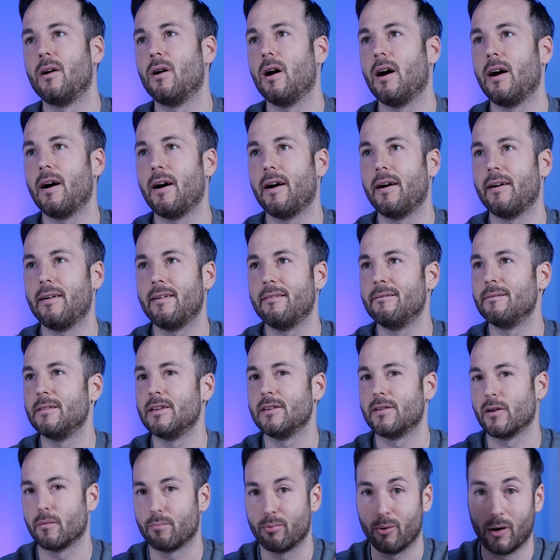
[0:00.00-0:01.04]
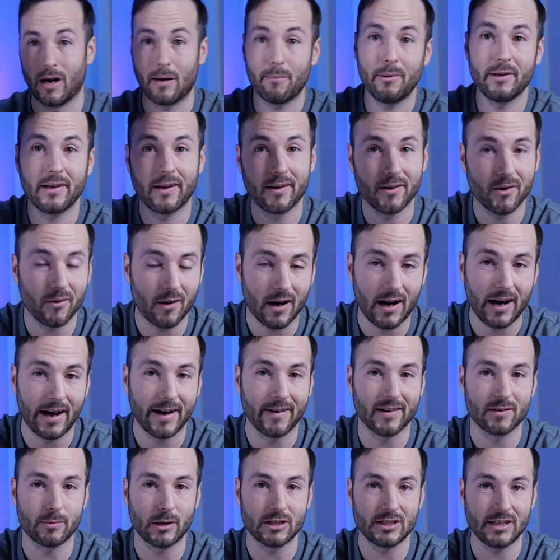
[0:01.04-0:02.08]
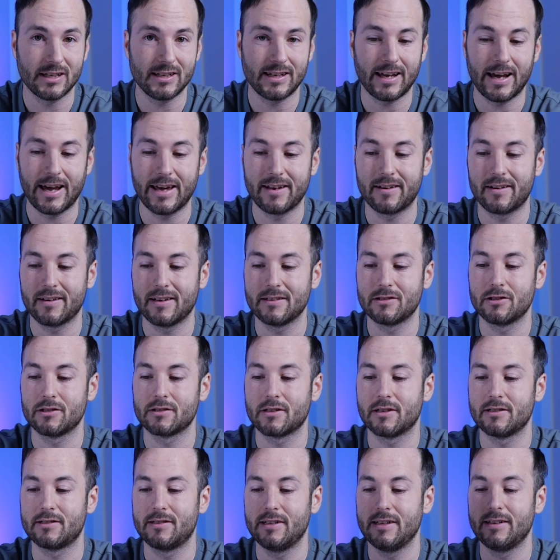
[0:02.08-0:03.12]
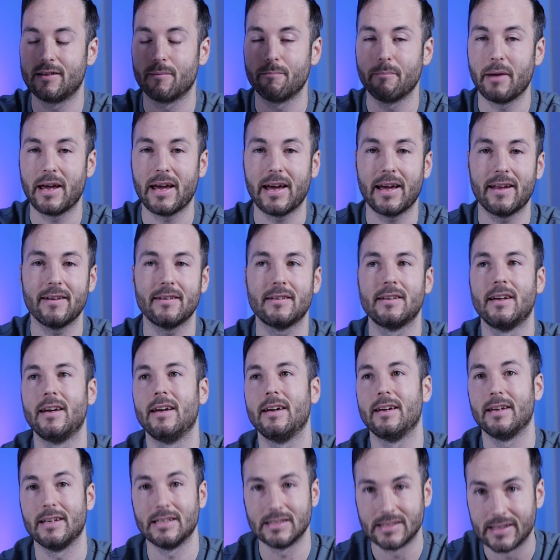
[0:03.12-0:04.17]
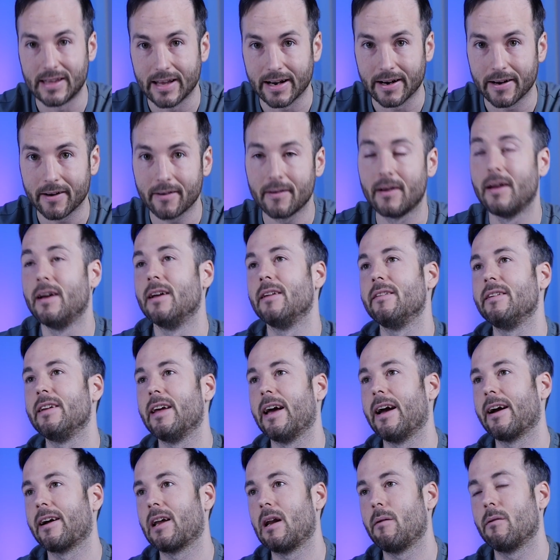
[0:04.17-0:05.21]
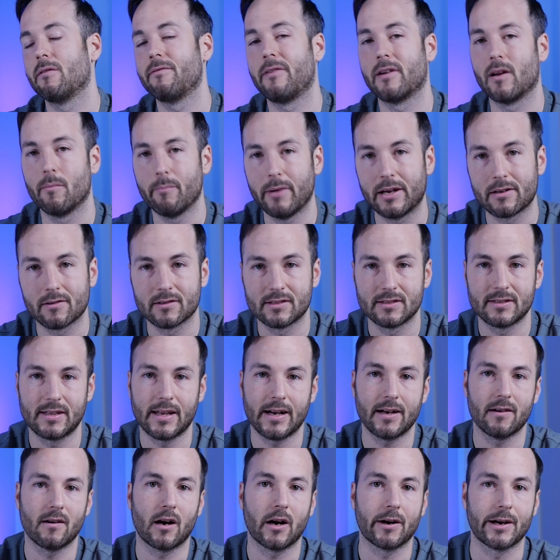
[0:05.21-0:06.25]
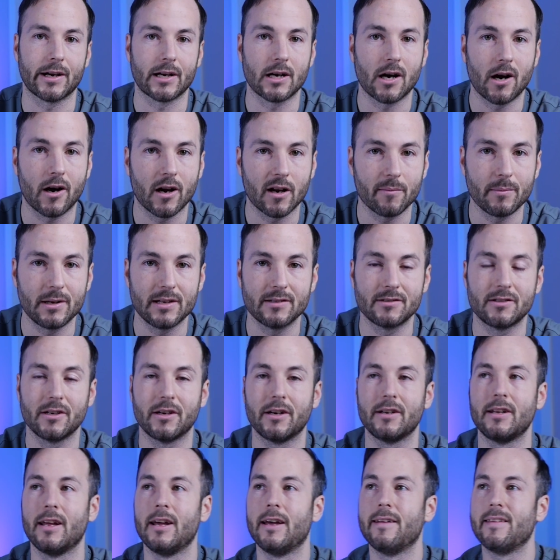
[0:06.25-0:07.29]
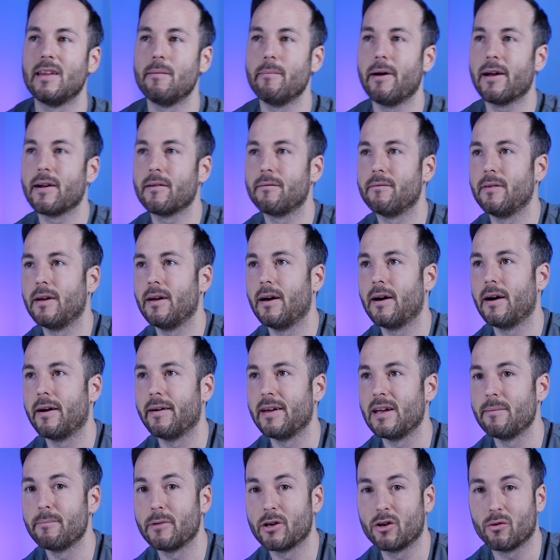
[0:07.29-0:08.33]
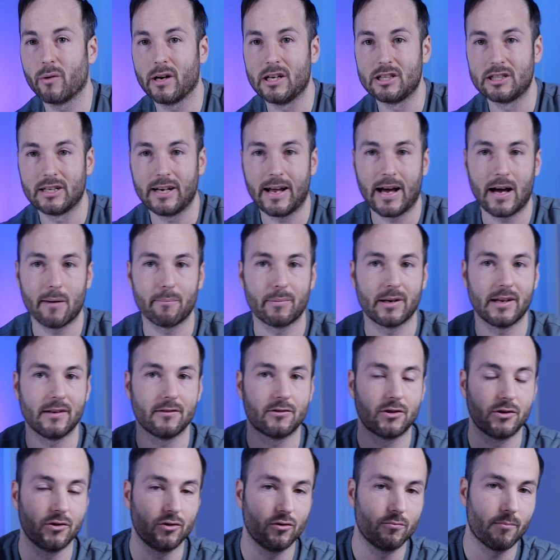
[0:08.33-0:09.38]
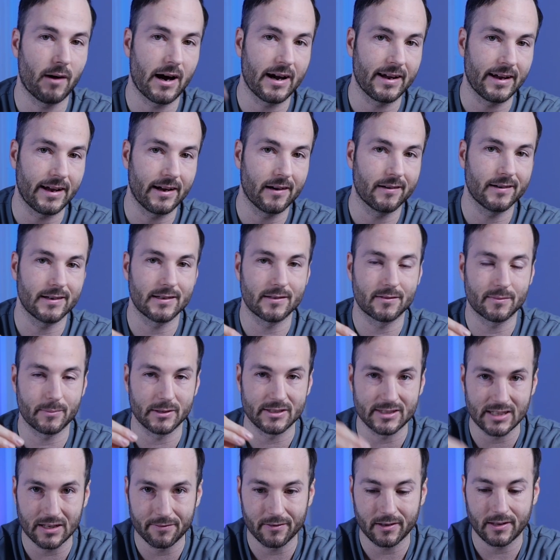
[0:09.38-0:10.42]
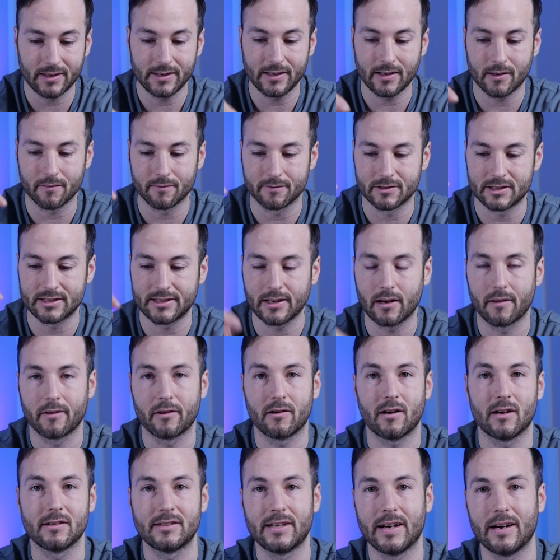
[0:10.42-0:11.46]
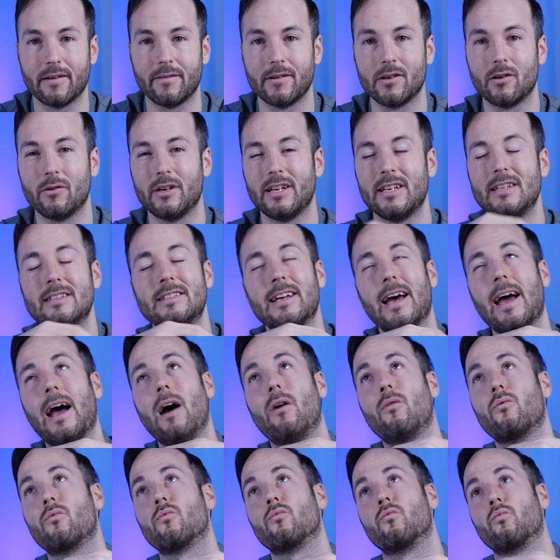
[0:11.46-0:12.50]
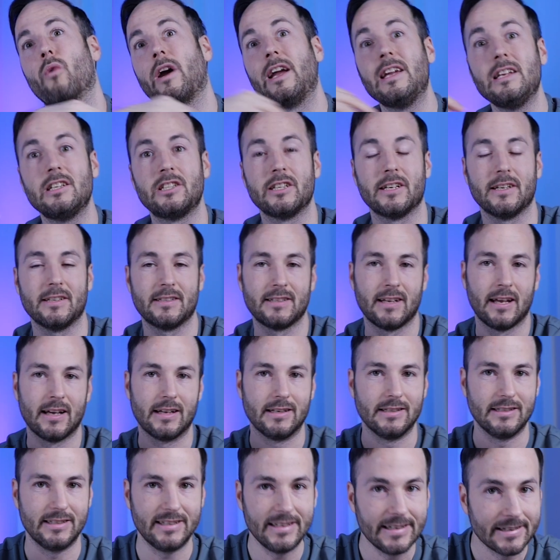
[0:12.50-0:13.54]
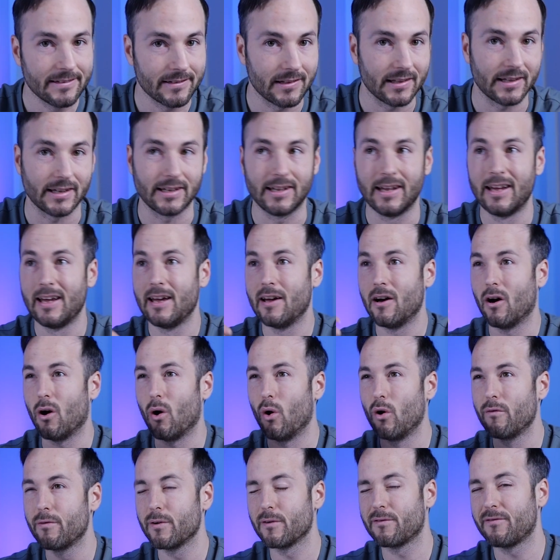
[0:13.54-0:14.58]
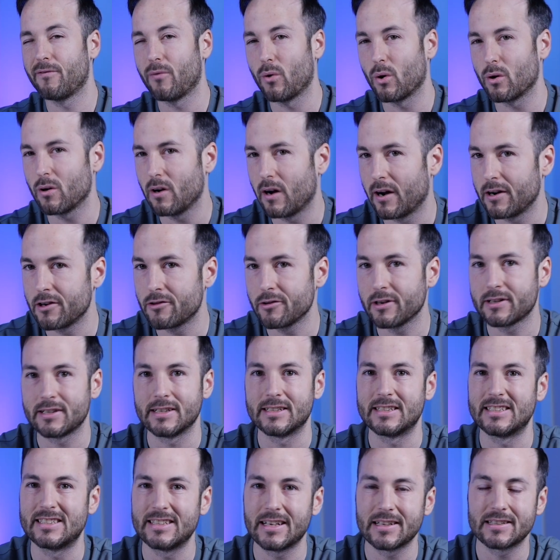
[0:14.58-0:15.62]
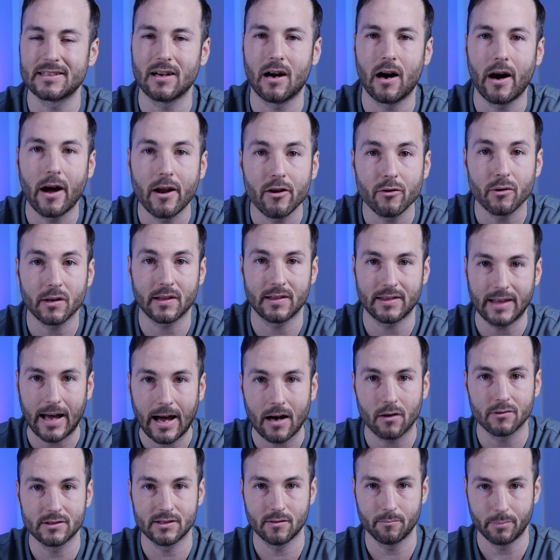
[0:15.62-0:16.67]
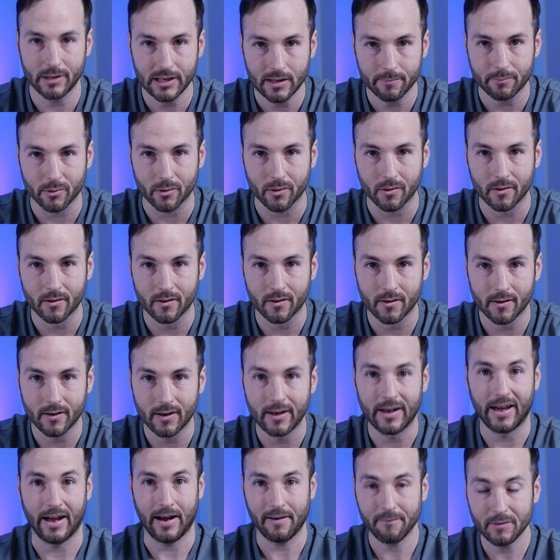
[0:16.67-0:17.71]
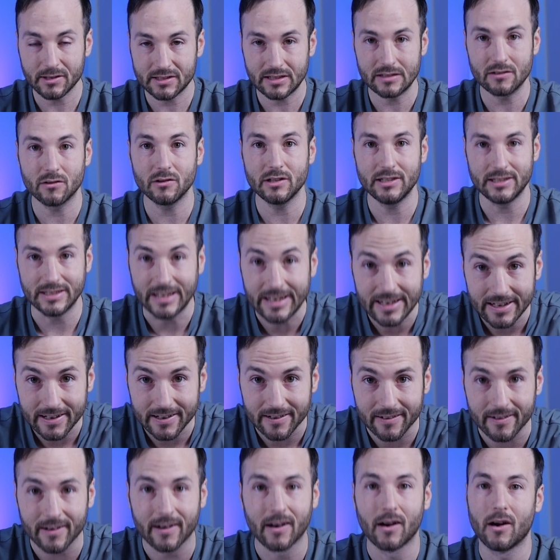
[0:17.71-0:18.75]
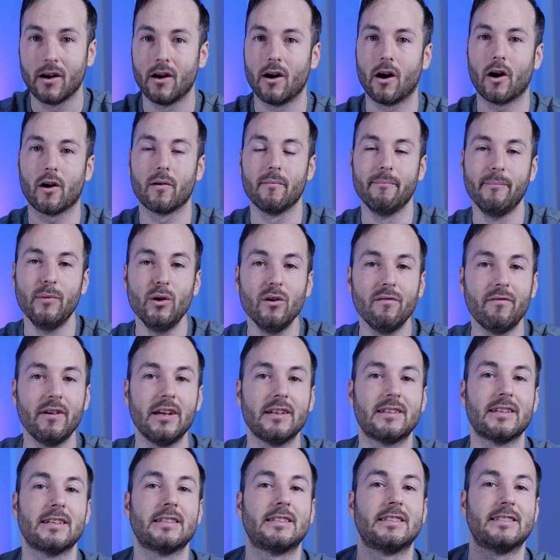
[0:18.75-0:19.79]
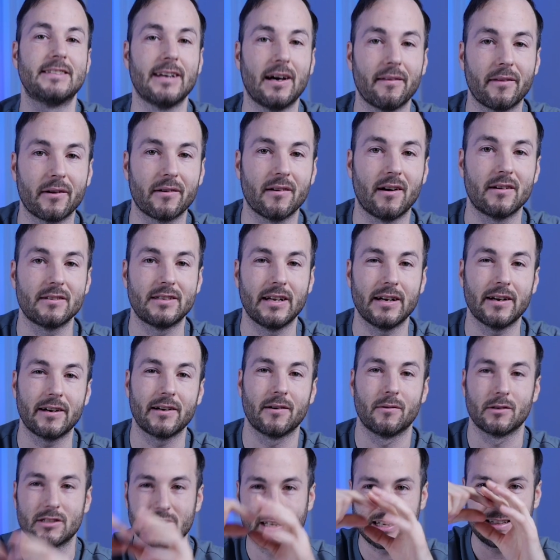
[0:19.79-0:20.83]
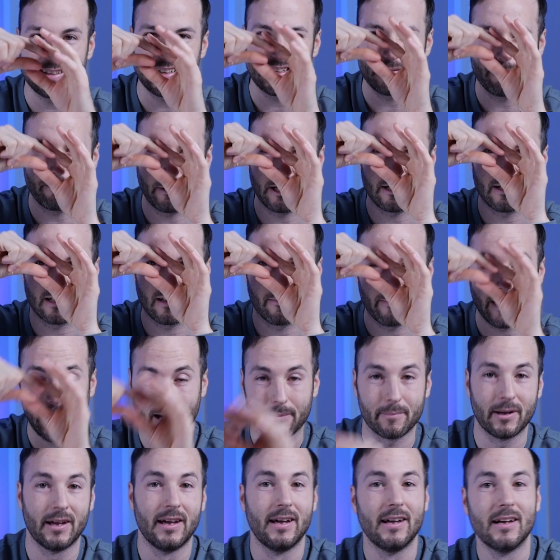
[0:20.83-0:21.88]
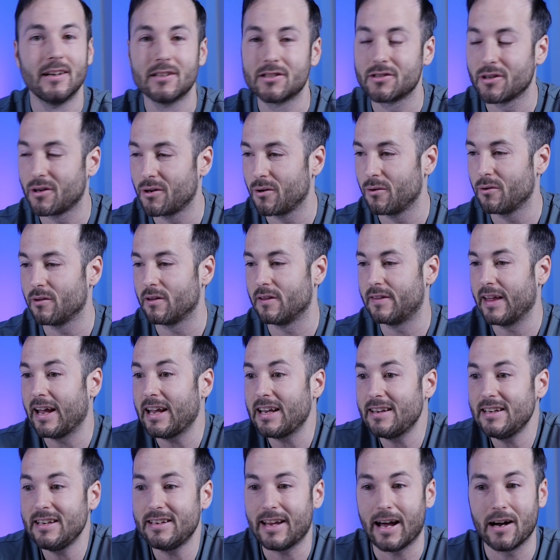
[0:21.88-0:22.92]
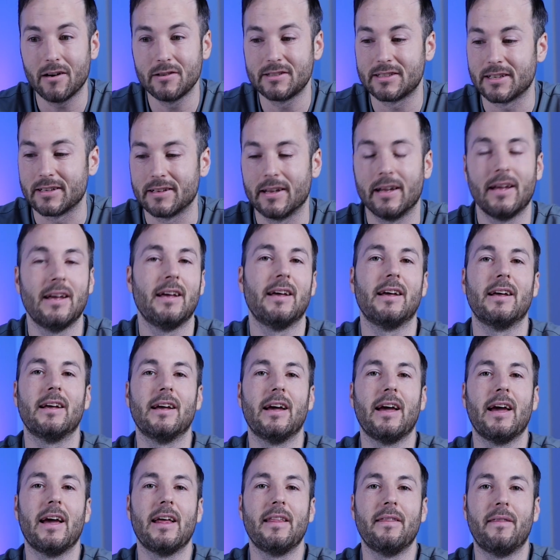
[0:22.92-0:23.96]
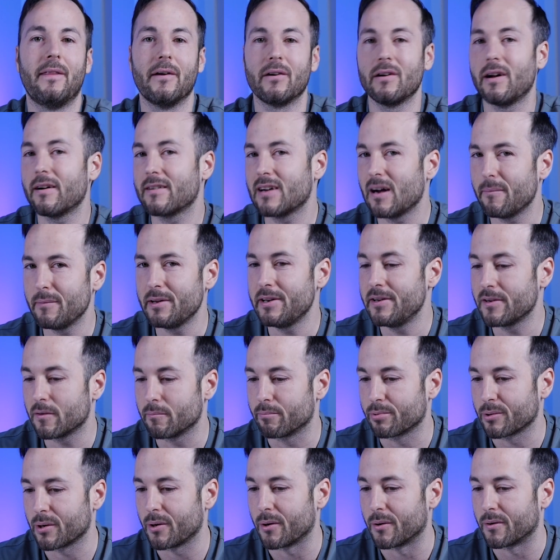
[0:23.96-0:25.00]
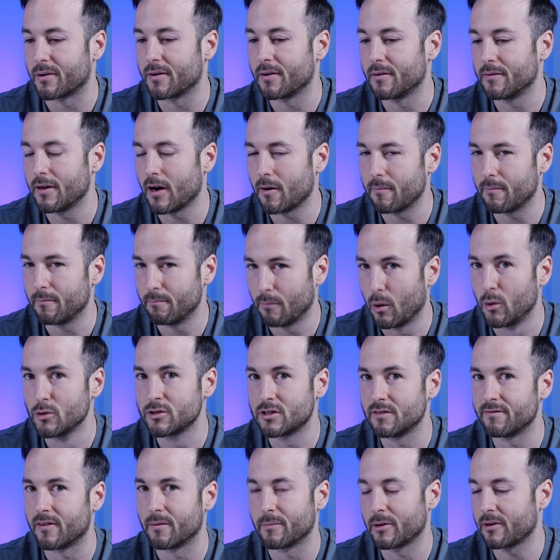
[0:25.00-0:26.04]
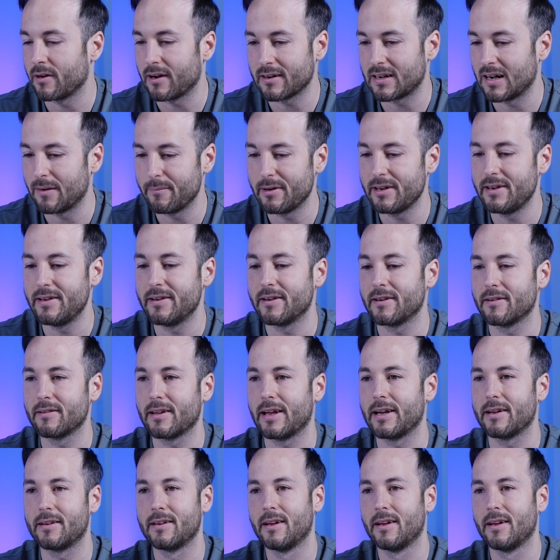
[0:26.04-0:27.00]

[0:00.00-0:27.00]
They're probably gonna go higher, especially in Canada, just because the demand is there, the economic fundamentals is there, our economy is good. The amount of immigration happening to my area specifically of Southern Ontario is outrageous. Yearly, over 400 to 600,000 people every single year are moving to Southern Ontario. It's like this big on the map. So they need housing. And they're not coming here broke, not most of them. They're not coming here like